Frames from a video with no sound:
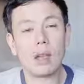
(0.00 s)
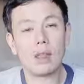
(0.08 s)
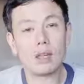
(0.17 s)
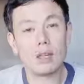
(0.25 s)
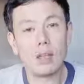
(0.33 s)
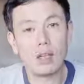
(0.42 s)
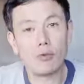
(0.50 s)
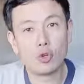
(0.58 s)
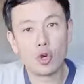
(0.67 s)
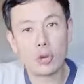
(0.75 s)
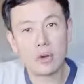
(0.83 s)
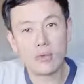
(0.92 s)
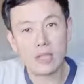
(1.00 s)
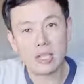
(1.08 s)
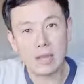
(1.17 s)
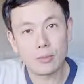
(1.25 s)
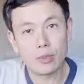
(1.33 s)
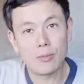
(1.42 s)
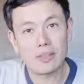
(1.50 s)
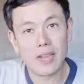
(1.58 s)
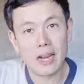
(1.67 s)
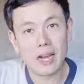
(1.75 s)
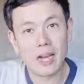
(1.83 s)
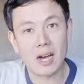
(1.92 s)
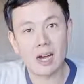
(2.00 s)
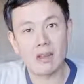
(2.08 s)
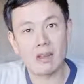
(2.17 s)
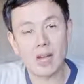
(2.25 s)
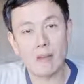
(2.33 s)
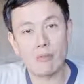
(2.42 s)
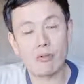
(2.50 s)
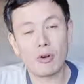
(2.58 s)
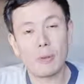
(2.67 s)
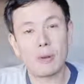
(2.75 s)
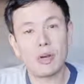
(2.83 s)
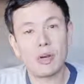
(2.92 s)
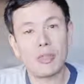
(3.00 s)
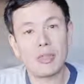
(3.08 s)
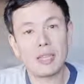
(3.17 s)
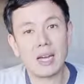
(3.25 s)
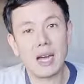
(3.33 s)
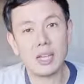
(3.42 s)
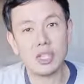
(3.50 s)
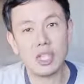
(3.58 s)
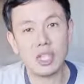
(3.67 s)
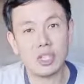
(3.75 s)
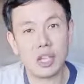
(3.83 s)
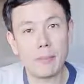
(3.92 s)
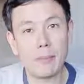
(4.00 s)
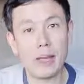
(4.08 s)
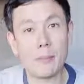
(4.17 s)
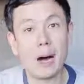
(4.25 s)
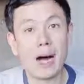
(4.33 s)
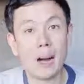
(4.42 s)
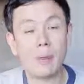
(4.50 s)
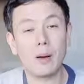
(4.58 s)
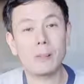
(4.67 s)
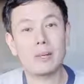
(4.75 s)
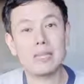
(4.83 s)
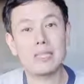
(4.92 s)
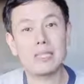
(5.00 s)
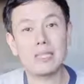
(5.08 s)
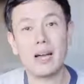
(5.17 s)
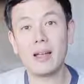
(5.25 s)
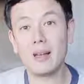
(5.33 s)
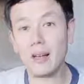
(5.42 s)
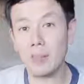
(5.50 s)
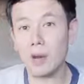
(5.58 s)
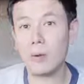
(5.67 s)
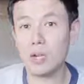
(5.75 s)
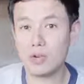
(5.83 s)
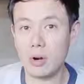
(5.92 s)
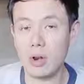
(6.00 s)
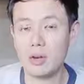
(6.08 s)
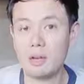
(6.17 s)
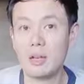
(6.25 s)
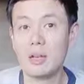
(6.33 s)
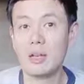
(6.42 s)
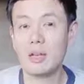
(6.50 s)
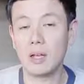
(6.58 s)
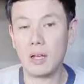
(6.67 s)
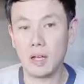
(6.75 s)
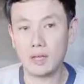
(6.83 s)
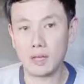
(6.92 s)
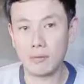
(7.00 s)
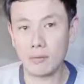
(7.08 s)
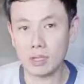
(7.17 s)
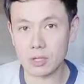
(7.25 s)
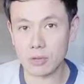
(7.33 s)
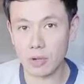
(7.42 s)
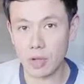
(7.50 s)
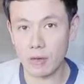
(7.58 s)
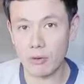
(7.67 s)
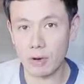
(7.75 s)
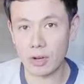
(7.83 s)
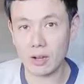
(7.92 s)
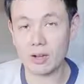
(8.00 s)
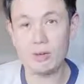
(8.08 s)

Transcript: I'd like to thank you for joining me for this episode of Dining on a Dime from the Tai Chi Jianbing pop-up inside Nabe restaurant in San Francisco, California.